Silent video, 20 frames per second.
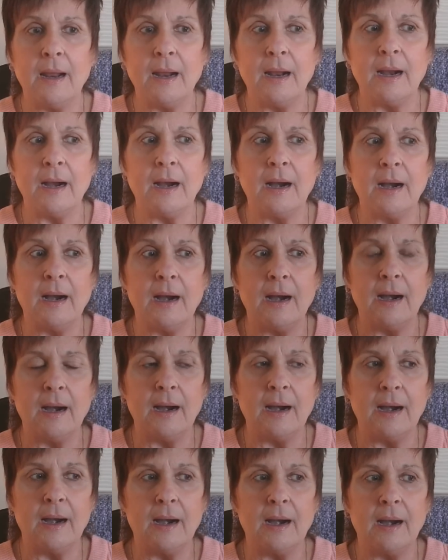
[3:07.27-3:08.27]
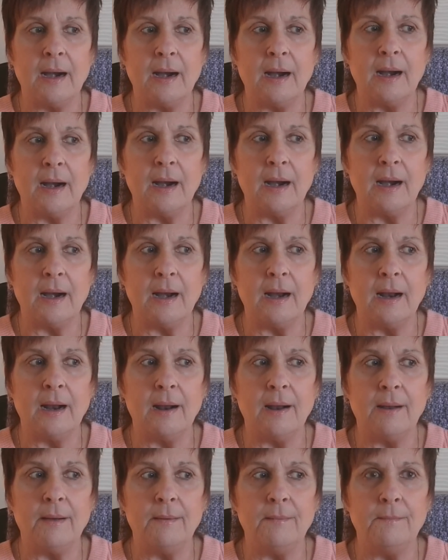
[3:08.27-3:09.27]

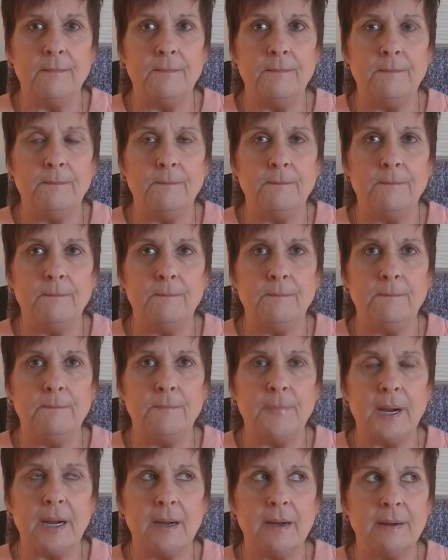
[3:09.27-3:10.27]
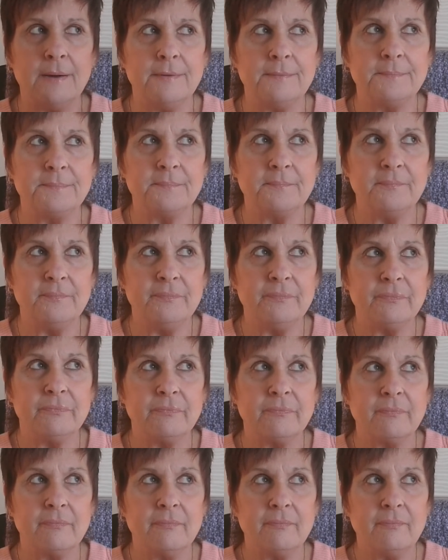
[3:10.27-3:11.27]

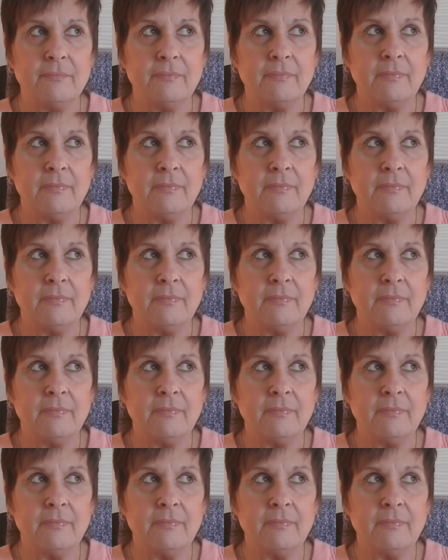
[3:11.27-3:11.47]
No one is speaking in this clip.